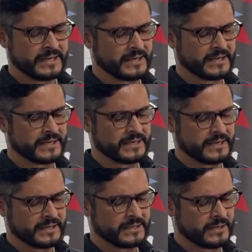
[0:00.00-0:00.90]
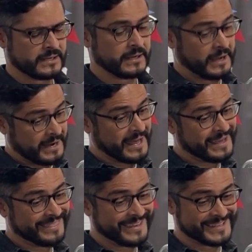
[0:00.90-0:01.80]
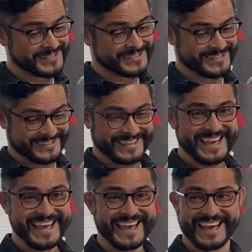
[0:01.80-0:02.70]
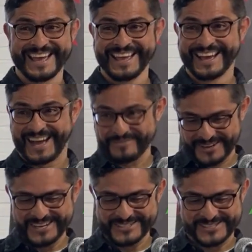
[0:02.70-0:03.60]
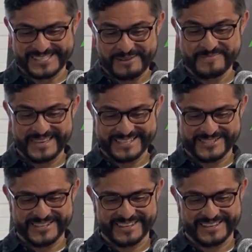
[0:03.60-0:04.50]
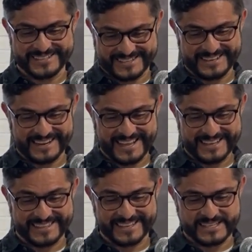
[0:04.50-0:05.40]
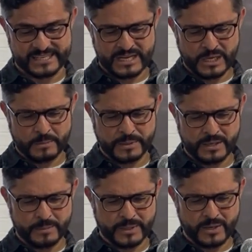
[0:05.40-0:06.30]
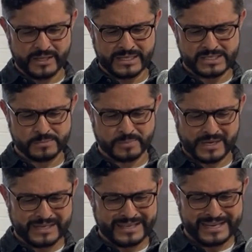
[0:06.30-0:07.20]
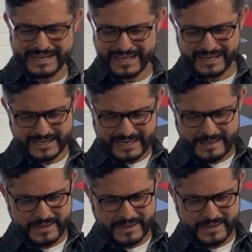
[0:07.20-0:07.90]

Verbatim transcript: No, no, no, no, no. Uh, I like this. Yeah, I'm going to submit to this. I like this. But, but not this part here. No, no, no.